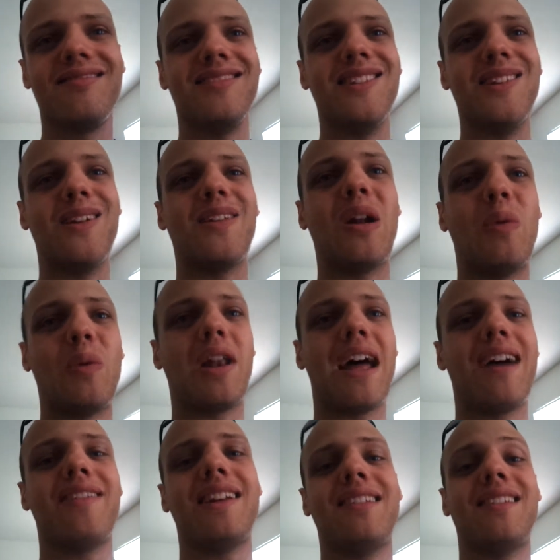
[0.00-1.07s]
you know, they don't want to
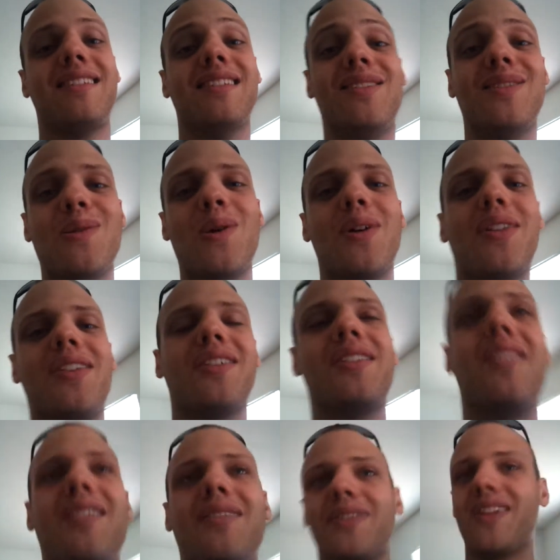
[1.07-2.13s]
have anything to do
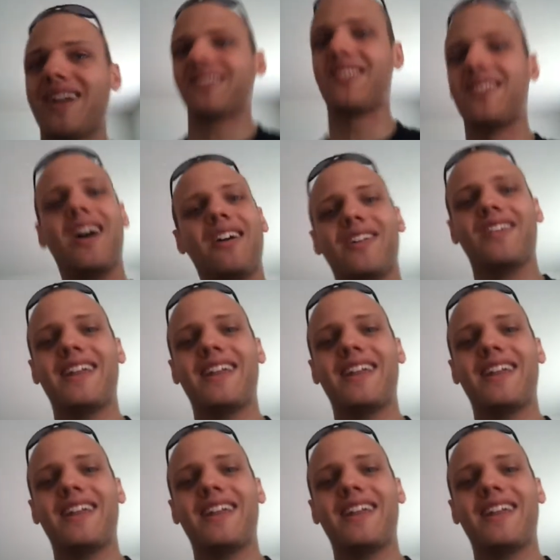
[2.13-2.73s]
with that stuff.